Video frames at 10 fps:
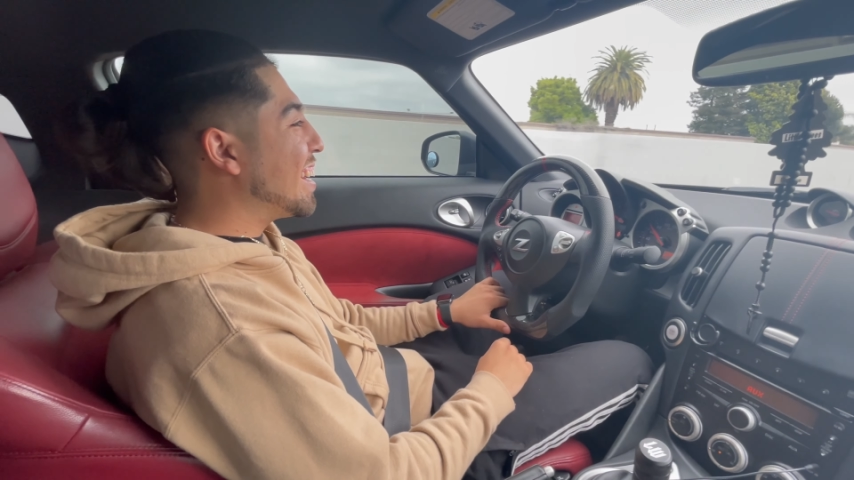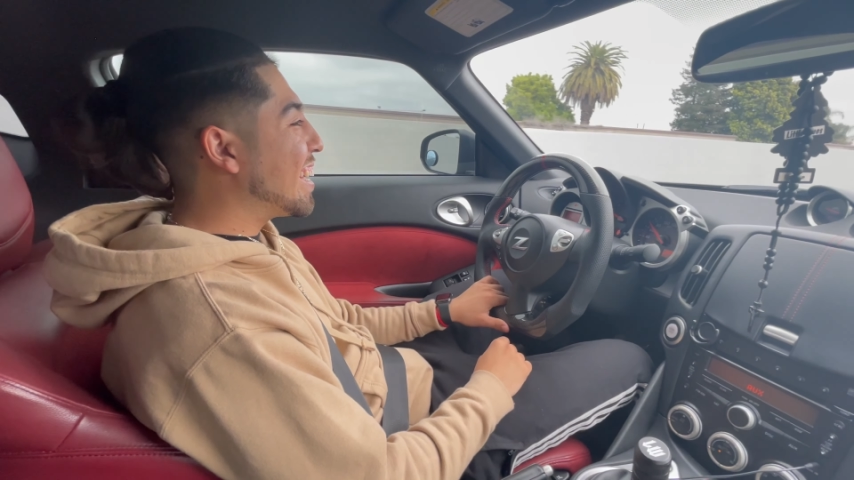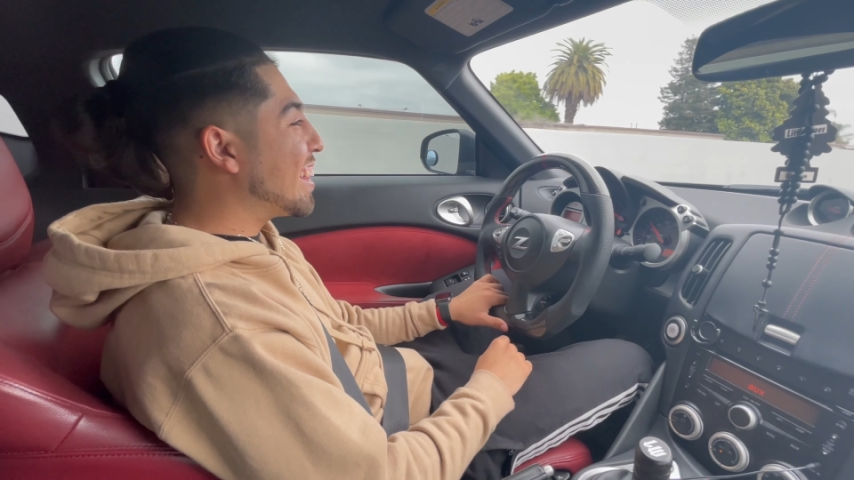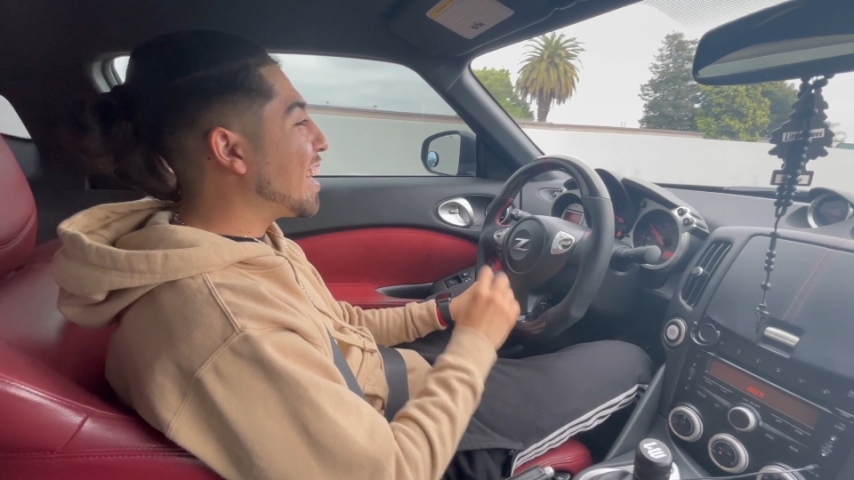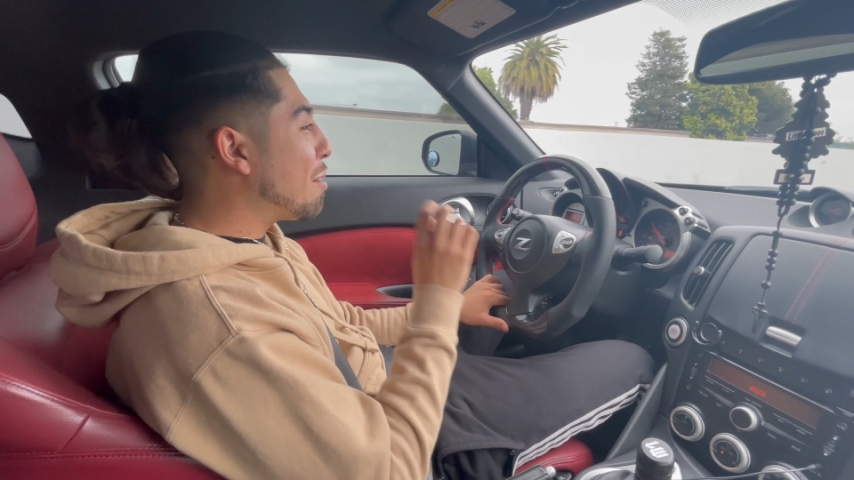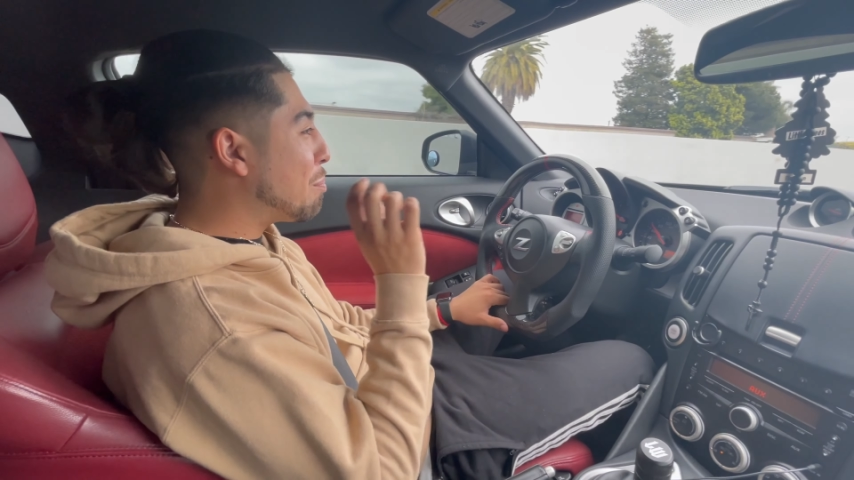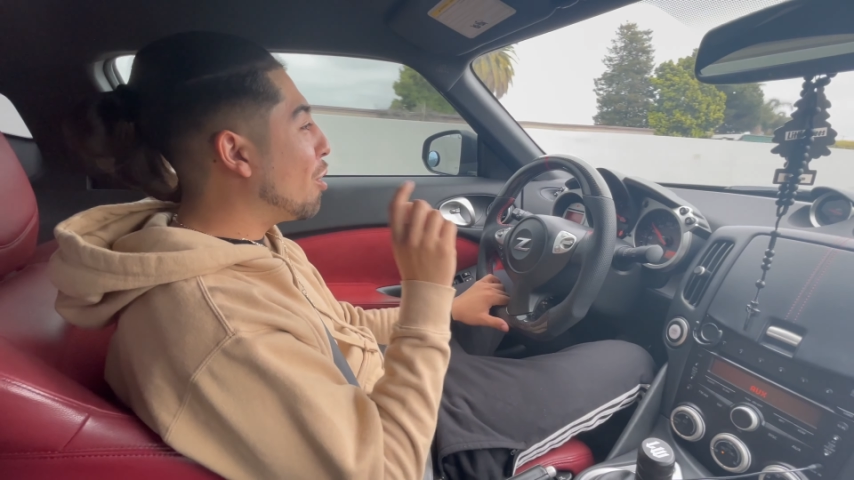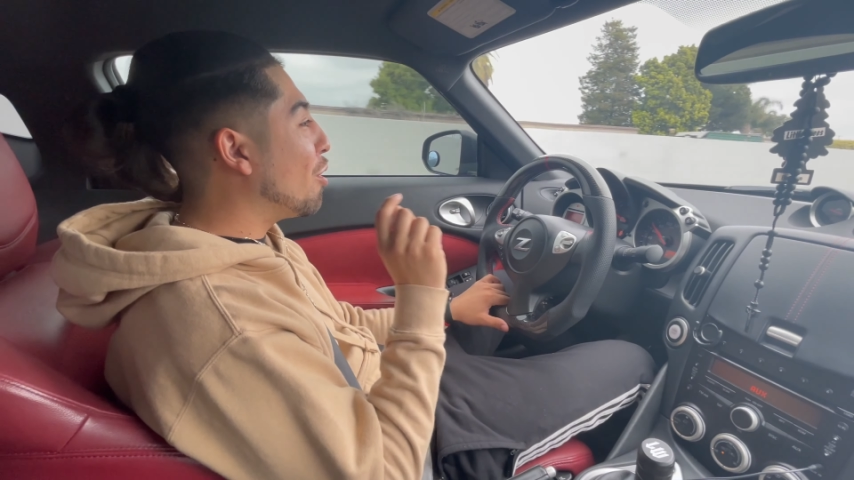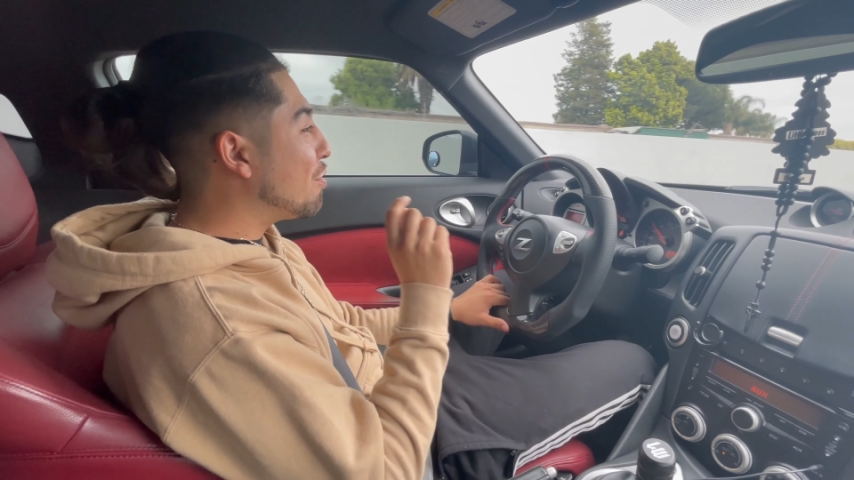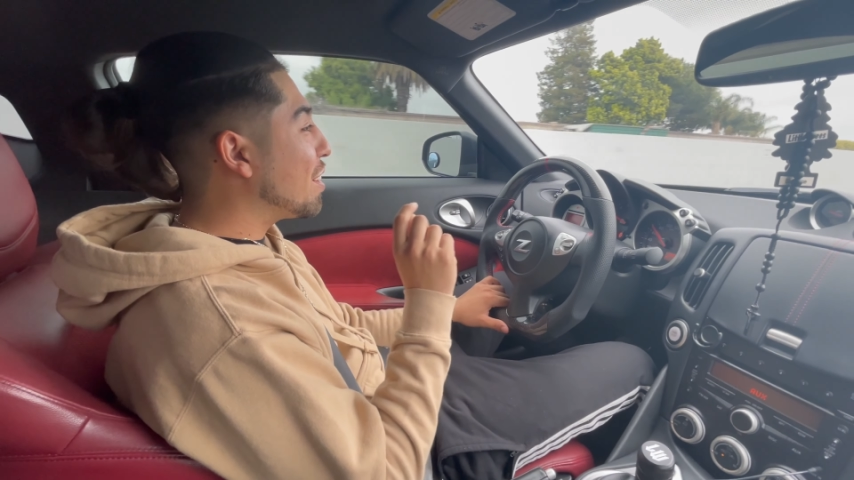get that
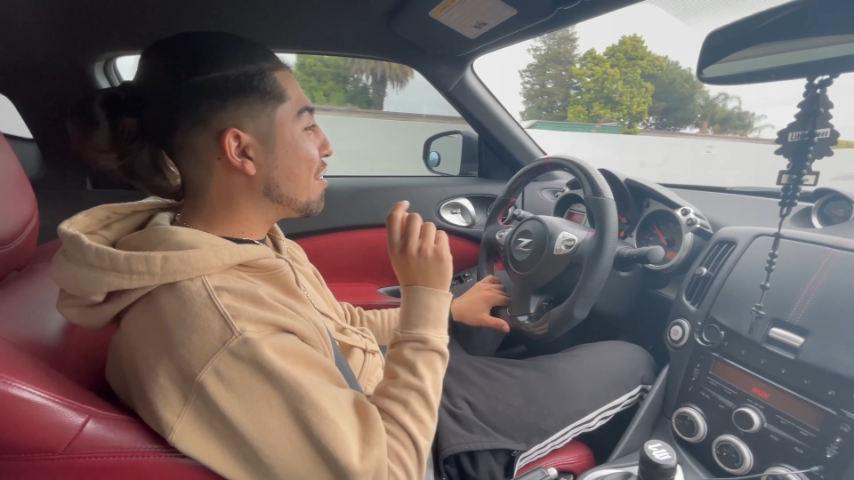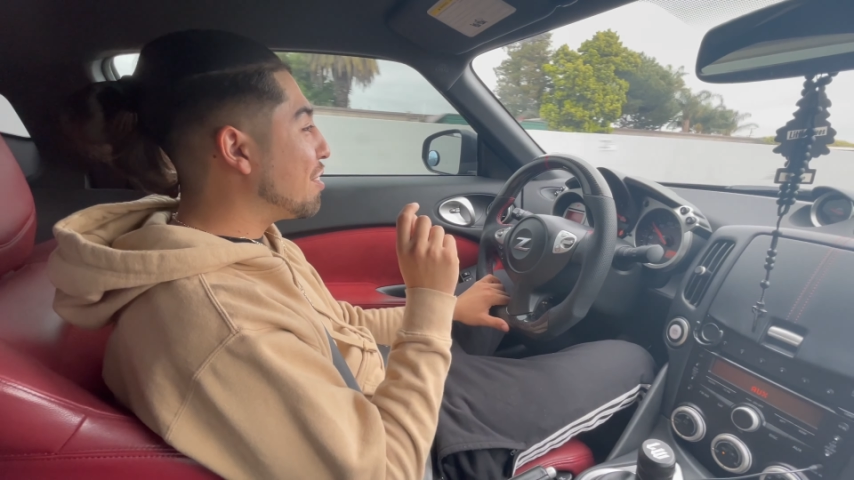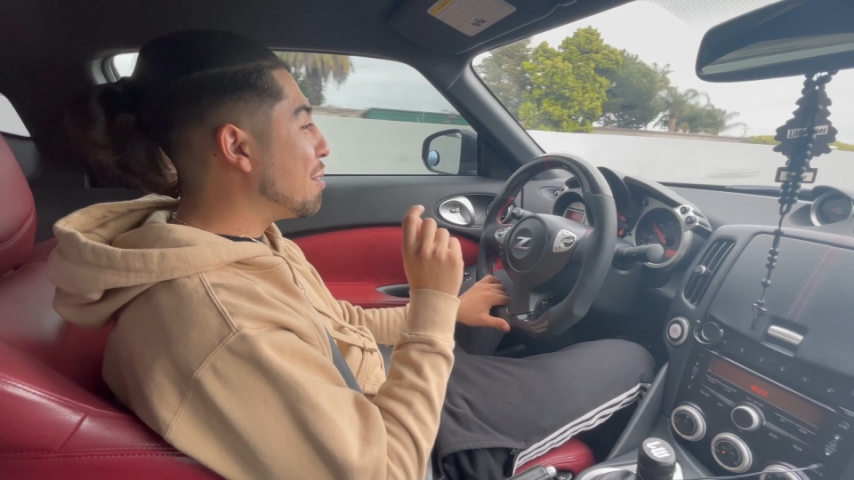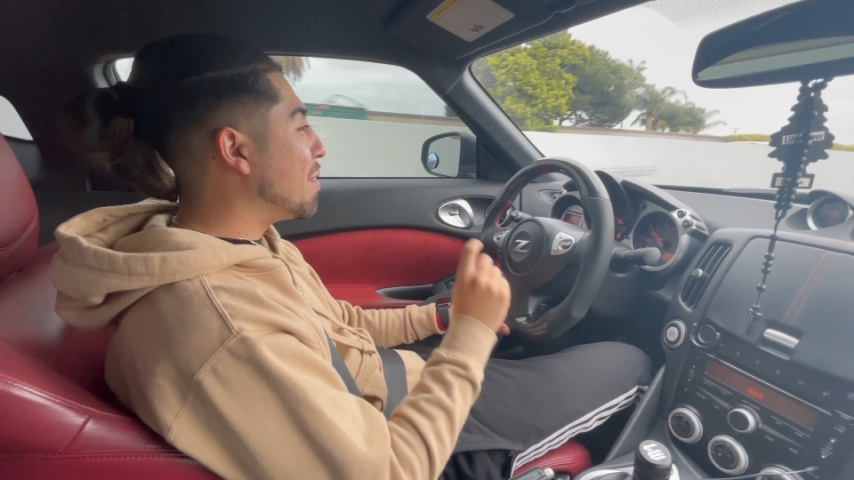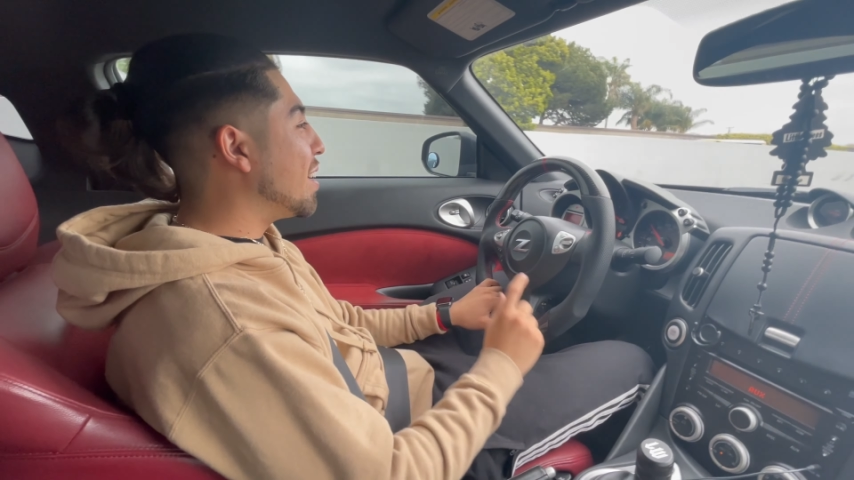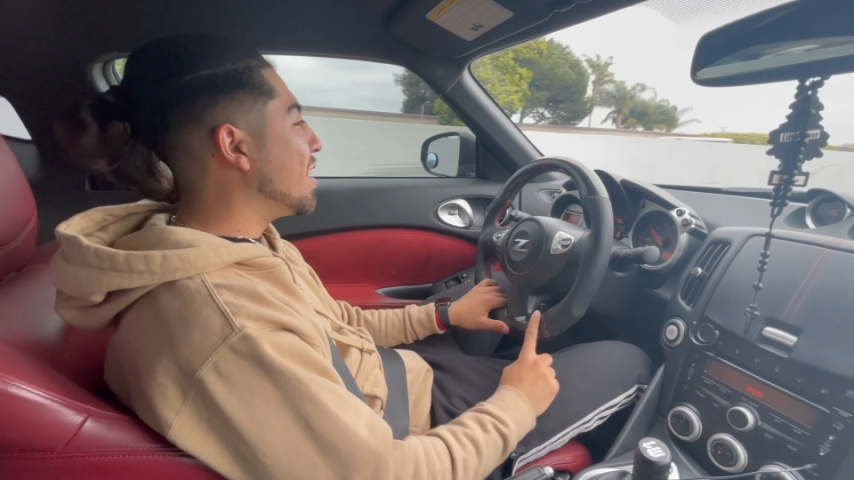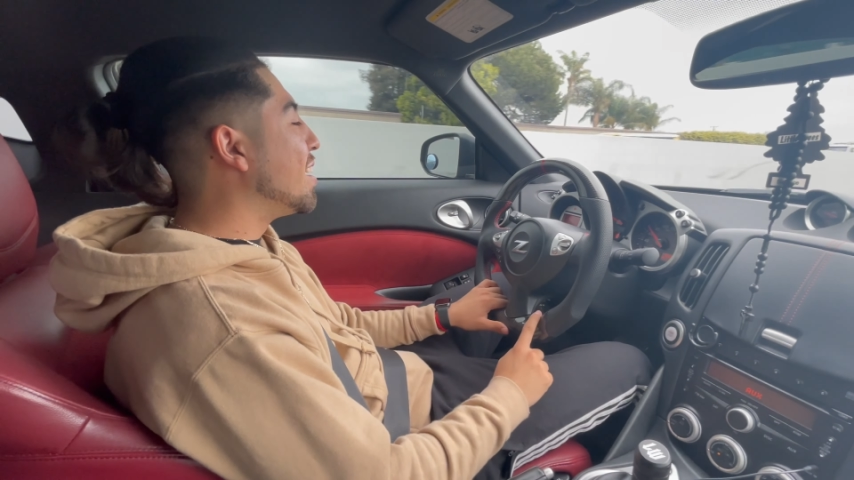perfect fitment,